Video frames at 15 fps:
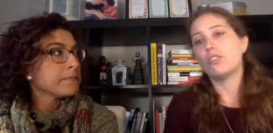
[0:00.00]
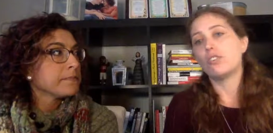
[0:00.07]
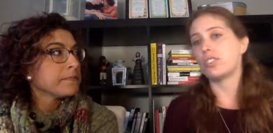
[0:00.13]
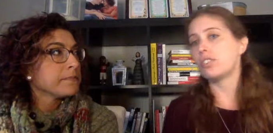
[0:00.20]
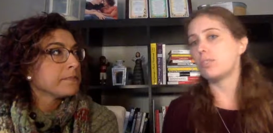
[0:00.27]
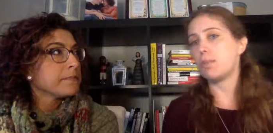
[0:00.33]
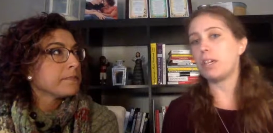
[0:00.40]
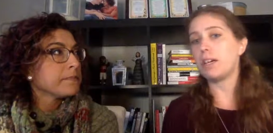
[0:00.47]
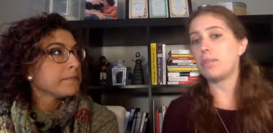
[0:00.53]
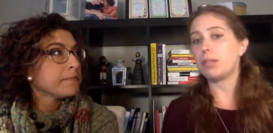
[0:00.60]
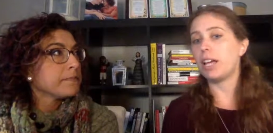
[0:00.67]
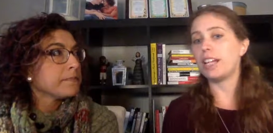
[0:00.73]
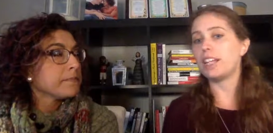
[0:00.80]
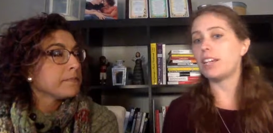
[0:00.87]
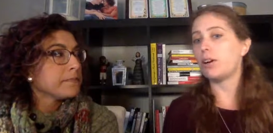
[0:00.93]
Speaker 1: just being
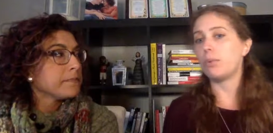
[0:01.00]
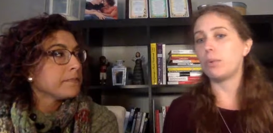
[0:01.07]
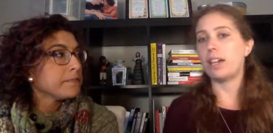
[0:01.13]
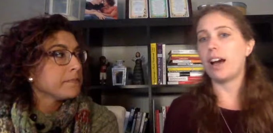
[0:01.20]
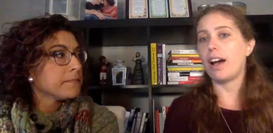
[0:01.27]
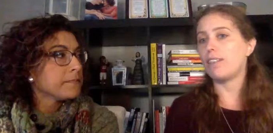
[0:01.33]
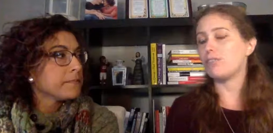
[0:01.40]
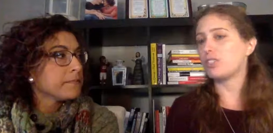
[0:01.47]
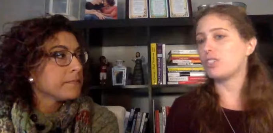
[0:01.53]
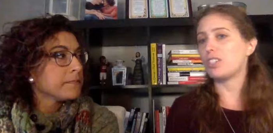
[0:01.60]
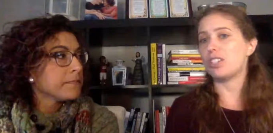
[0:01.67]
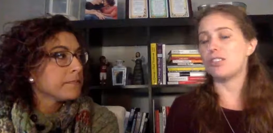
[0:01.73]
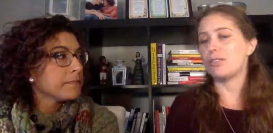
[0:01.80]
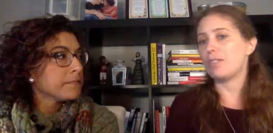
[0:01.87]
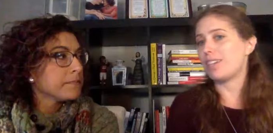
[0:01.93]
millennial, we have just a
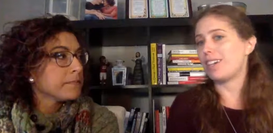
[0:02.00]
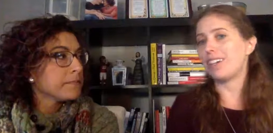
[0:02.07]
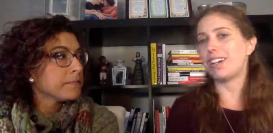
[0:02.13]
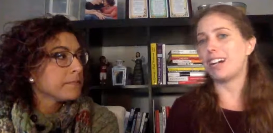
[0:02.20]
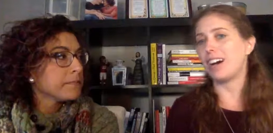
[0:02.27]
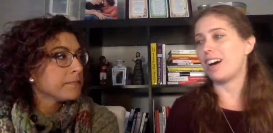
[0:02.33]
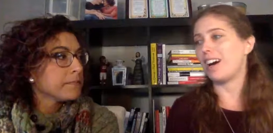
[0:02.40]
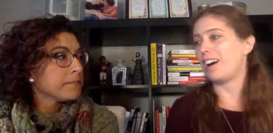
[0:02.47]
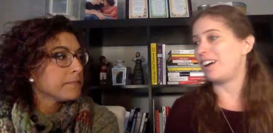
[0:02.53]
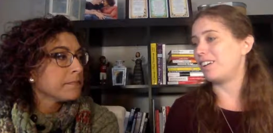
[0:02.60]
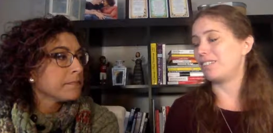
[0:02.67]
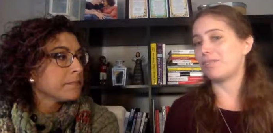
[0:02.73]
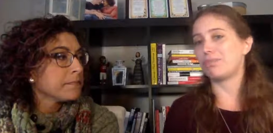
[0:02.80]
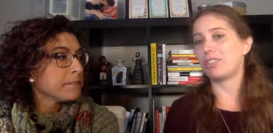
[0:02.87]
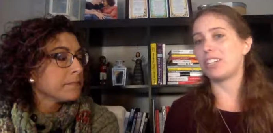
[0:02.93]
unique
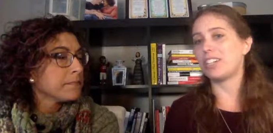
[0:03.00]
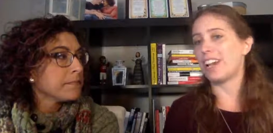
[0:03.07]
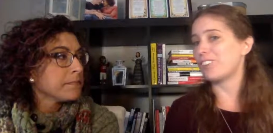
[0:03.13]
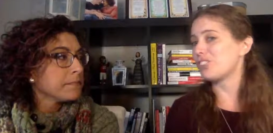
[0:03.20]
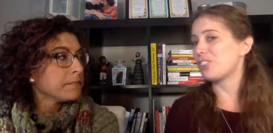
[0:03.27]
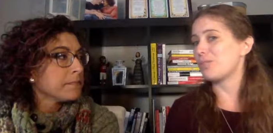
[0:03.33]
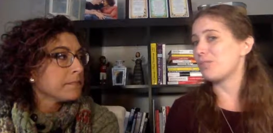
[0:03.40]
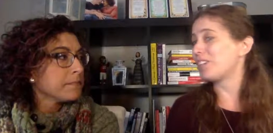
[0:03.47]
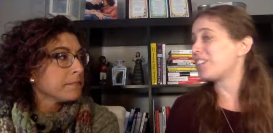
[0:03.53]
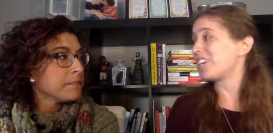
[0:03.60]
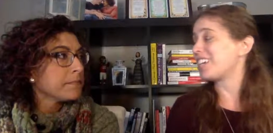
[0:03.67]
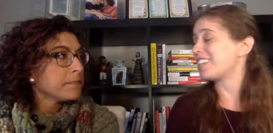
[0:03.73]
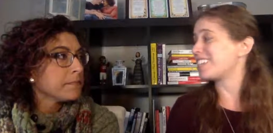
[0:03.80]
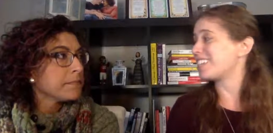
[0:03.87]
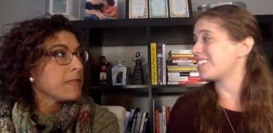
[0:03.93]
uh, connection with
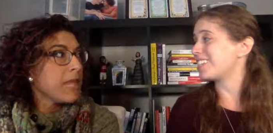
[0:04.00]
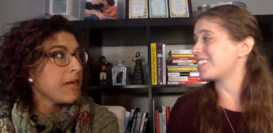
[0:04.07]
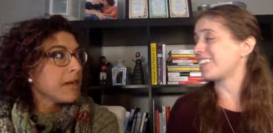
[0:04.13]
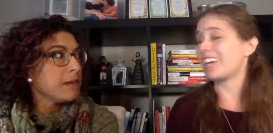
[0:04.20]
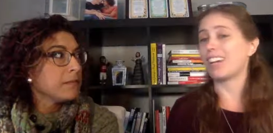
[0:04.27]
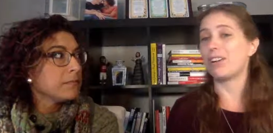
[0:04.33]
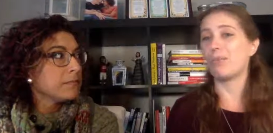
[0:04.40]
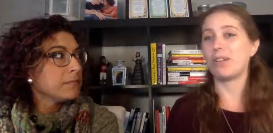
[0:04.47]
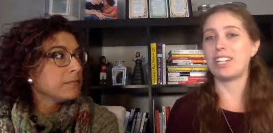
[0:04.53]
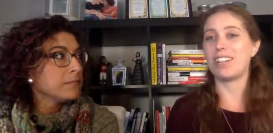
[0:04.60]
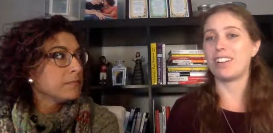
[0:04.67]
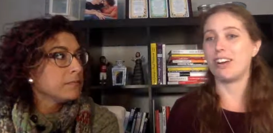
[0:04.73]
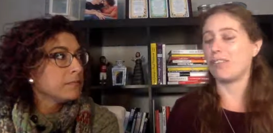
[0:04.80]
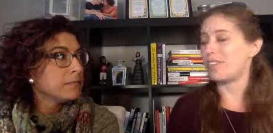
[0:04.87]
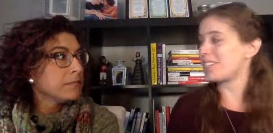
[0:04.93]
it since yeah. like we
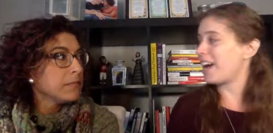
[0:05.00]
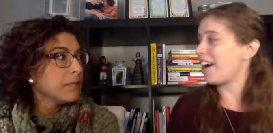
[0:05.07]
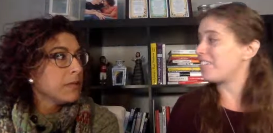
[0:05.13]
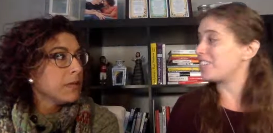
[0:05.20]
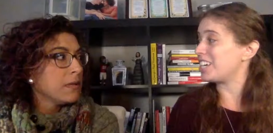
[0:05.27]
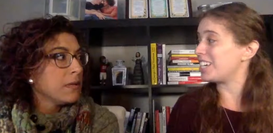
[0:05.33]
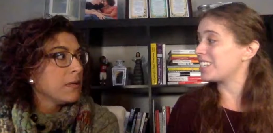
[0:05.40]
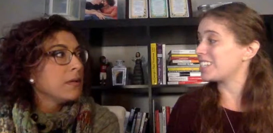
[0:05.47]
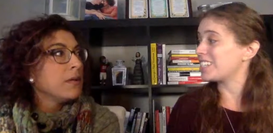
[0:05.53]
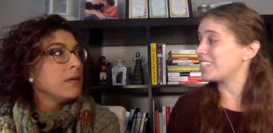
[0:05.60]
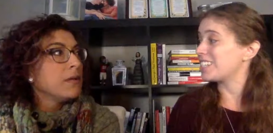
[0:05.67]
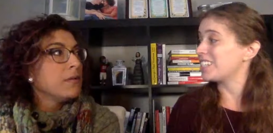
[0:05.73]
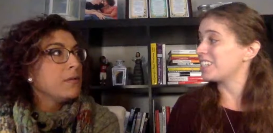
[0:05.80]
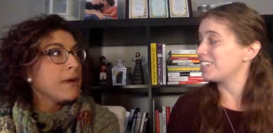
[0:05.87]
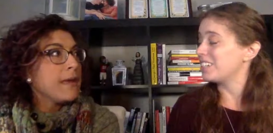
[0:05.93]
didn't always have this.
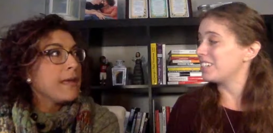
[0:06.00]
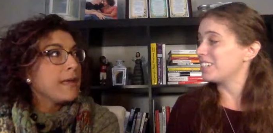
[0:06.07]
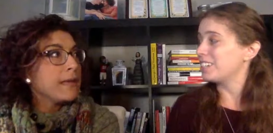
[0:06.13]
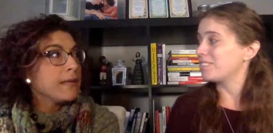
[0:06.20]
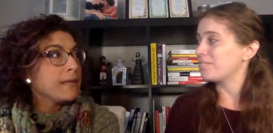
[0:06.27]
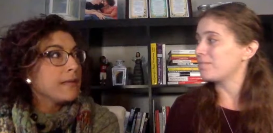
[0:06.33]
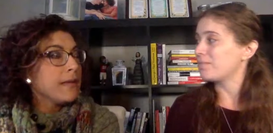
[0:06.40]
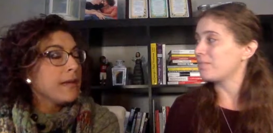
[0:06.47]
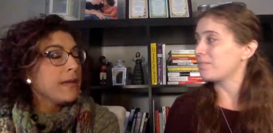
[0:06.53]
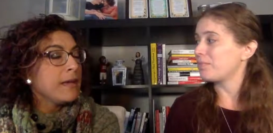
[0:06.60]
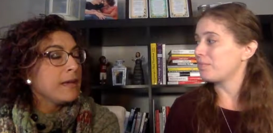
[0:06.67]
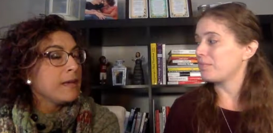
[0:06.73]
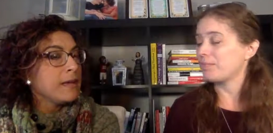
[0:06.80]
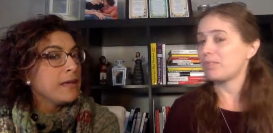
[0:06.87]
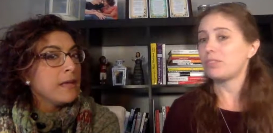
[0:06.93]
Speaker 2: Right.
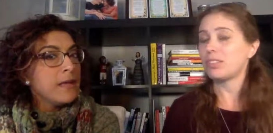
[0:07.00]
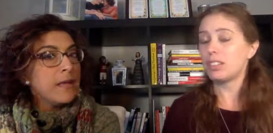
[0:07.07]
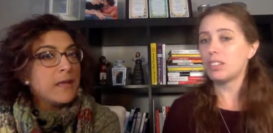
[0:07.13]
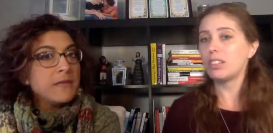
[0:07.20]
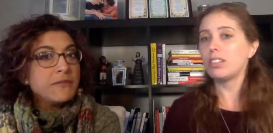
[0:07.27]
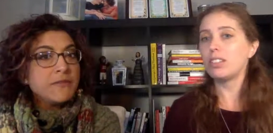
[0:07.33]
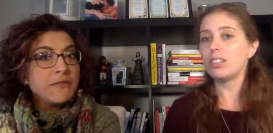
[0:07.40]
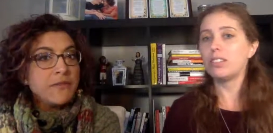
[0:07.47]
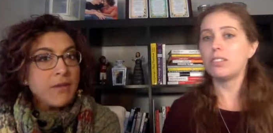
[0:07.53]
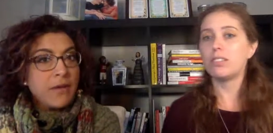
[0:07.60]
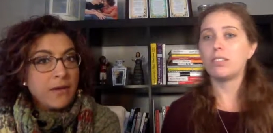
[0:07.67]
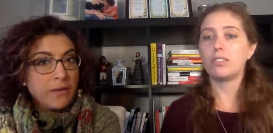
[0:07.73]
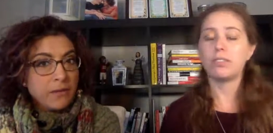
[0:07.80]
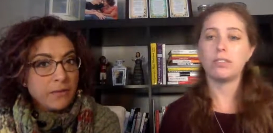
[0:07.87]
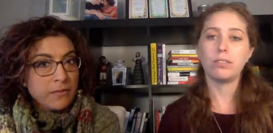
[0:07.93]
Yeah.
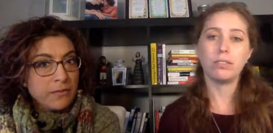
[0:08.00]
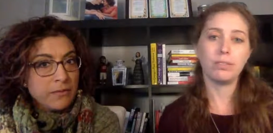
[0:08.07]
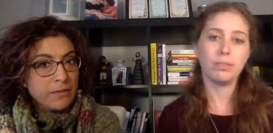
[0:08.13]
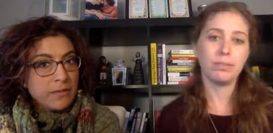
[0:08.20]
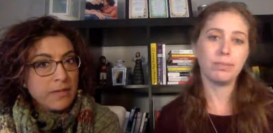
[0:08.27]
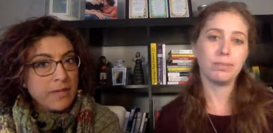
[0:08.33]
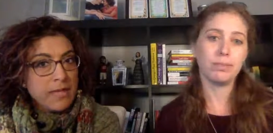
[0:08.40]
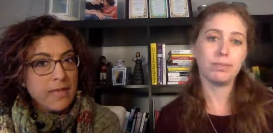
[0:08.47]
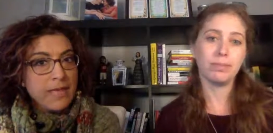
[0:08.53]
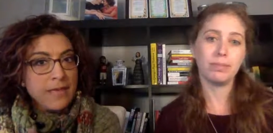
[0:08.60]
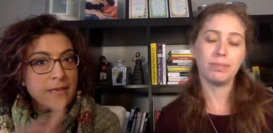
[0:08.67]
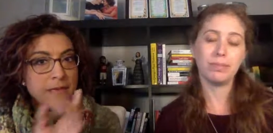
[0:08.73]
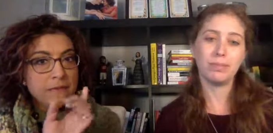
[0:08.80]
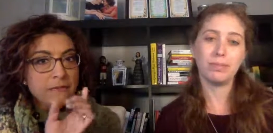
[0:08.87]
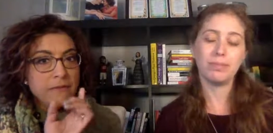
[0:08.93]
So
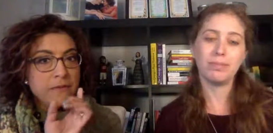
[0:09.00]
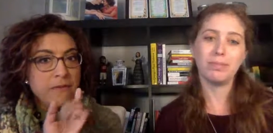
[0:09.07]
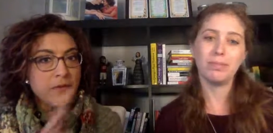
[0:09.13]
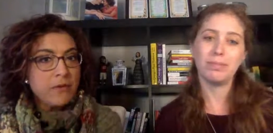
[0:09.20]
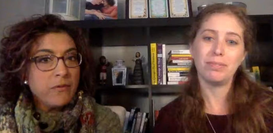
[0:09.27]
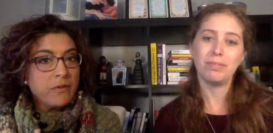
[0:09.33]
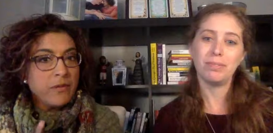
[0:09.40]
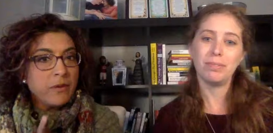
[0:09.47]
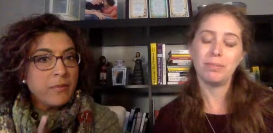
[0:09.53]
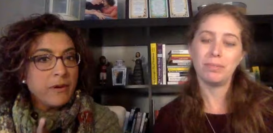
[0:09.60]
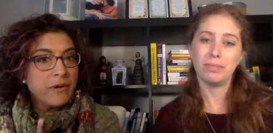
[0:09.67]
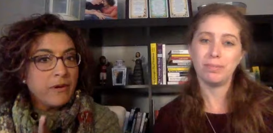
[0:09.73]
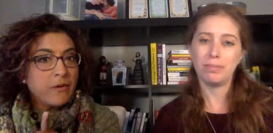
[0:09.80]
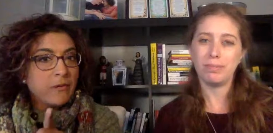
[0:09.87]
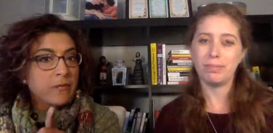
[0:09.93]
if you and your
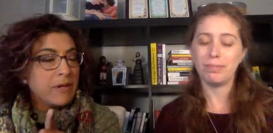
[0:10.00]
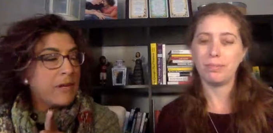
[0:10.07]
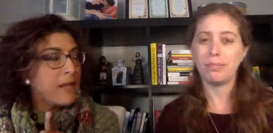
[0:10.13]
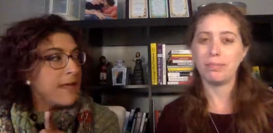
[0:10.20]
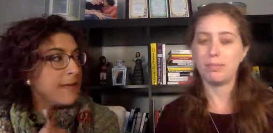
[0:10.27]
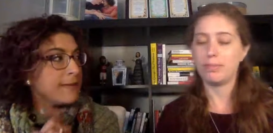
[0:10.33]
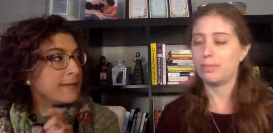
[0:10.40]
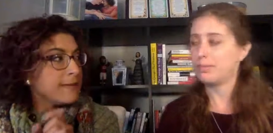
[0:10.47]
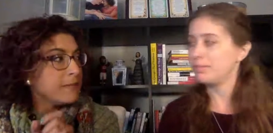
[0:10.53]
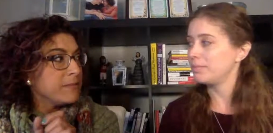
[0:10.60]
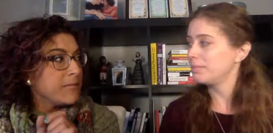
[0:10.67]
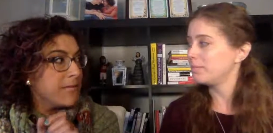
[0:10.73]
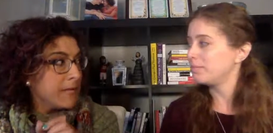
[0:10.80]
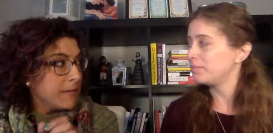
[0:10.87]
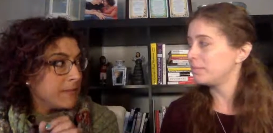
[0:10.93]
partner would like some
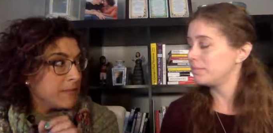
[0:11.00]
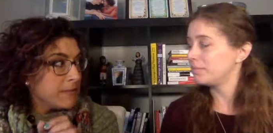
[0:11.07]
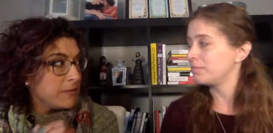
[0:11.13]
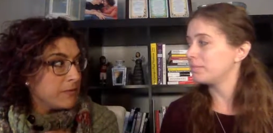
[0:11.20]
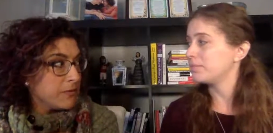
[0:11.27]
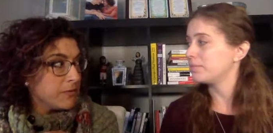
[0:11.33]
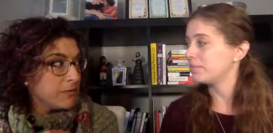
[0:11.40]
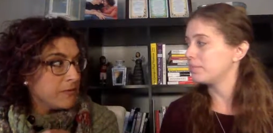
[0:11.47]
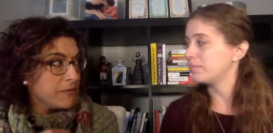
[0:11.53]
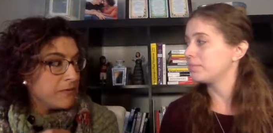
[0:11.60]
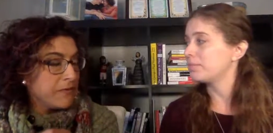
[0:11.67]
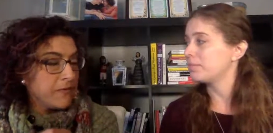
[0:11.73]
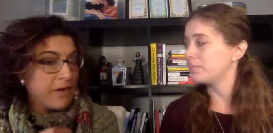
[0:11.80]
tips and tools